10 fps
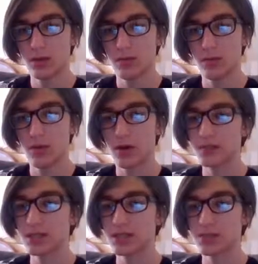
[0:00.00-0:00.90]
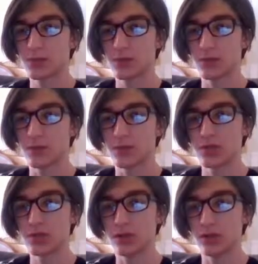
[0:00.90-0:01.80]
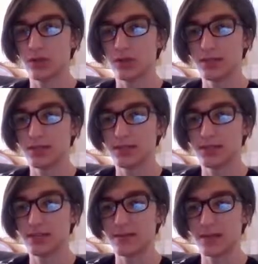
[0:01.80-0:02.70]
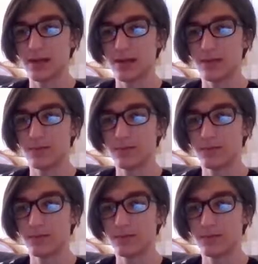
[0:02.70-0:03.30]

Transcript: But part of me does want to go for Scald at the same time.